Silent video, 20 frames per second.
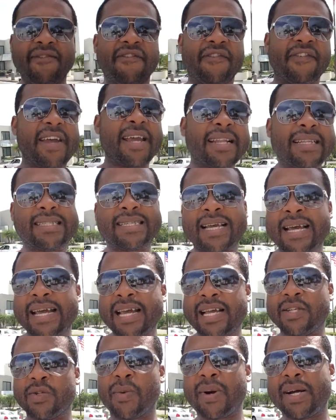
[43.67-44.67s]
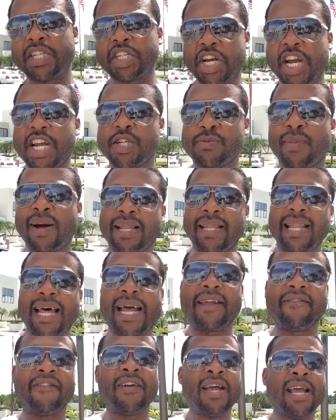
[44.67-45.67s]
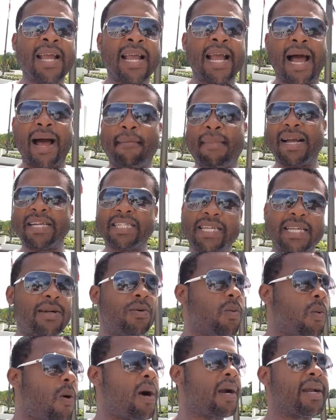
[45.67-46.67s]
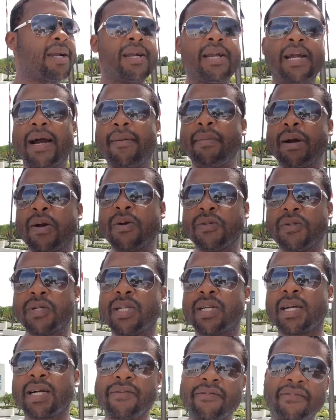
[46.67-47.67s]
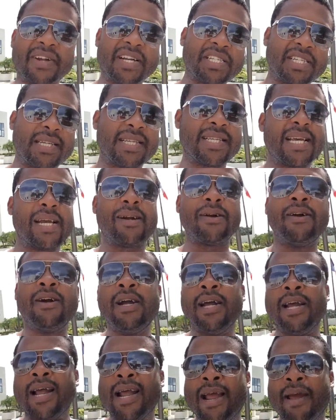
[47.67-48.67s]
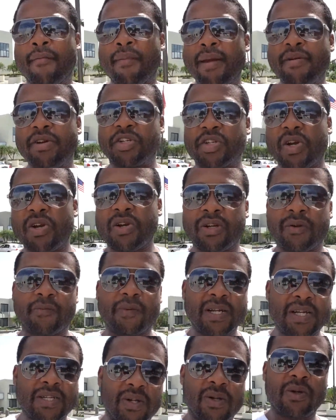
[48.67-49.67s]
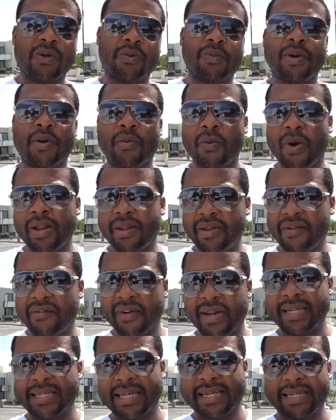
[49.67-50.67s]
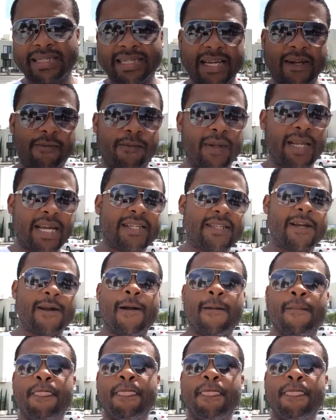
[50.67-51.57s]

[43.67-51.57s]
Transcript: Events is what changed my life. I'm actually walking here. I'm going to go to the convention center, maybe show you the place a little bit where the event is going to take place.